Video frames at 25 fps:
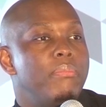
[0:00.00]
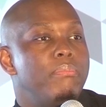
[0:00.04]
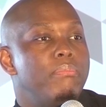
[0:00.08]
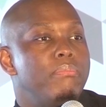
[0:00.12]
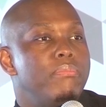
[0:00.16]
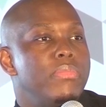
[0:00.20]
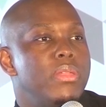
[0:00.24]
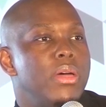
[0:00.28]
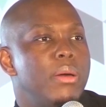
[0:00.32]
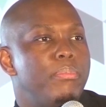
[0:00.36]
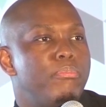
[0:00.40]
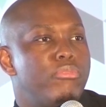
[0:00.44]

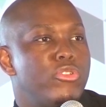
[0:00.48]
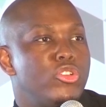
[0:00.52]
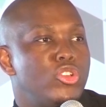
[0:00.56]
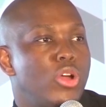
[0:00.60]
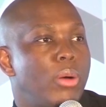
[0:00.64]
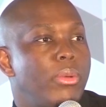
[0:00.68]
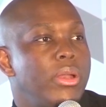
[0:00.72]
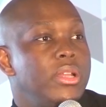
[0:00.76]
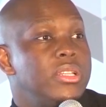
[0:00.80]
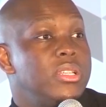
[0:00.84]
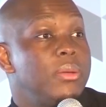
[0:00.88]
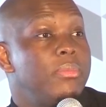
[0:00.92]
a
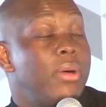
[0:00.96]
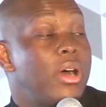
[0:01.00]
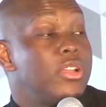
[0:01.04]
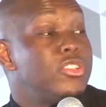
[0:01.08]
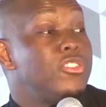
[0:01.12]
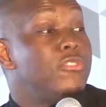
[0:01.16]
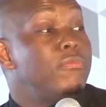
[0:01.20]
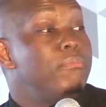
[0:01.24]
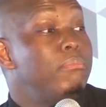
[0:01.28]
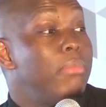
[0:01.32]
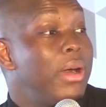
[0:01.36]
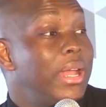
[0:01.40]
predominant
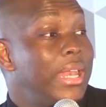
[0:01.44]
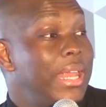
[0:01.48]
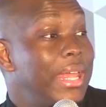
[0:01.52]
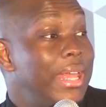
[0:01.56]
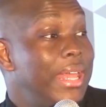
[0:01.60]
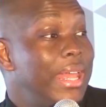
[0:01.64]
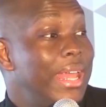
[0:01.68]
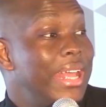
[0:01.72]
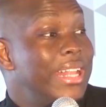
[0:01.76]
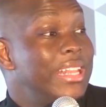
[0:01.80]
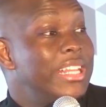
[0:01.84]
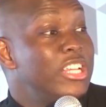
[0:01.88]
amount of
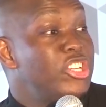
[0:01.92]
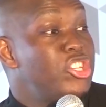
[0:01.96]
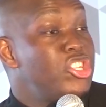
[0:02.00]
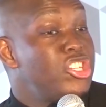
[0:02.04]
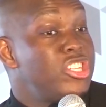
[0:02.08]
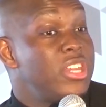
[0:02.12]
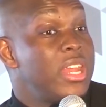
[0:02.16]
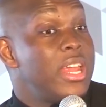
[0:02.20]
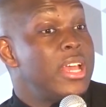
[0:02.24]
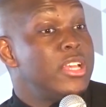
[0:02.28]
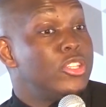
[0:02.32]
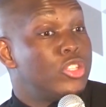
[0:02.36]
money in the
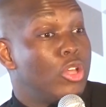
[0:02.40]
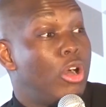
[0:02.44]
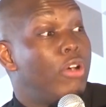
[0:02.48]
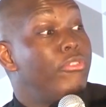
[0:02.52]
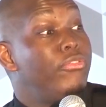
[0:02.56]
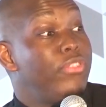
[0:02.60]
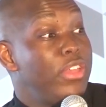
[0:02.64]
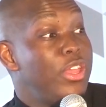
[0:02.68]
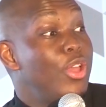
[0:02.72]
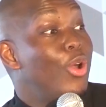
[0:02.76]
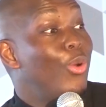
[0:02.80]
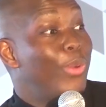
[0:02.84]
shares
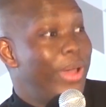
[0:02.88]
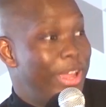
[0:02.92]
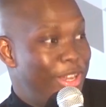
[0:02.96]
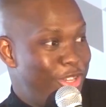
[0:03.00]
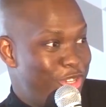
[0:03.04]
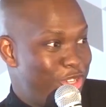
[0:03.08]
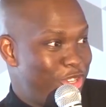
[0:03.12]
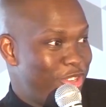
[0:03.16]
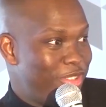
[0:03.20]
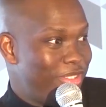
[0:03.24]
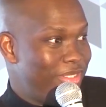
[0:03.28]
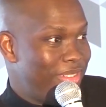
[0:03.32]
of
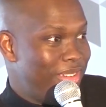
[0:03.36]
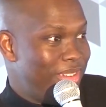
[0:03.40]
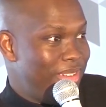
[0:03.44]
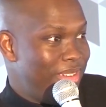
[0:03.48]
EOH.